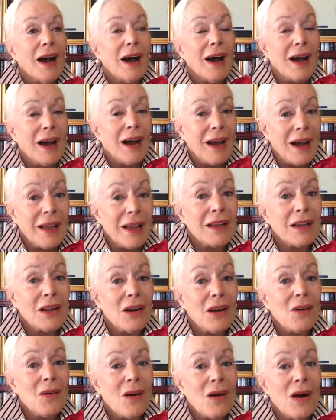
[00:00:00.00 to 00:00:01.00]
I
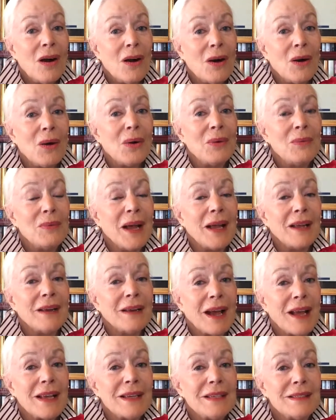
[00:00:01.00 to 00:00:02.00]
go home and
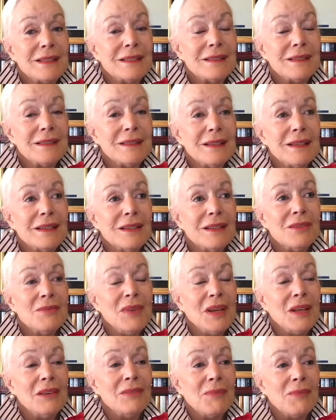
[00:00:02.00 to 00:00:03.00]
I am
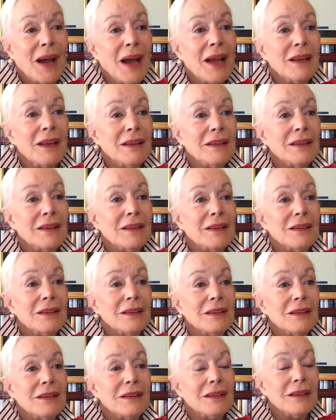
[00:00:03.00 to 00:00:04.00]
in my
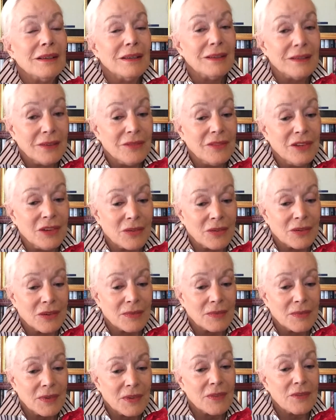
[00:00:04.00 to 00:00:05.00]
living
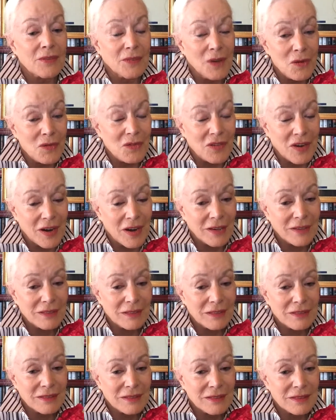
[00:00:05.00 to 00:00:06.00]
room and the phone rings,
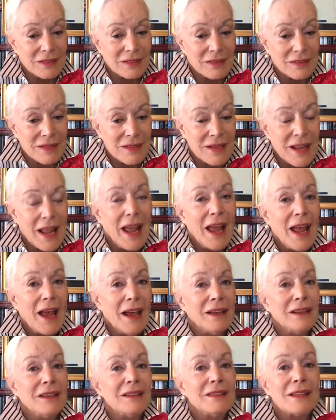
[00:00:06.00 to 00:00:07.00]

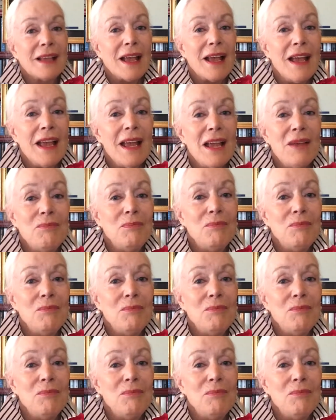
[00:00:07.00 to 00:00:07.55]
and it's Abe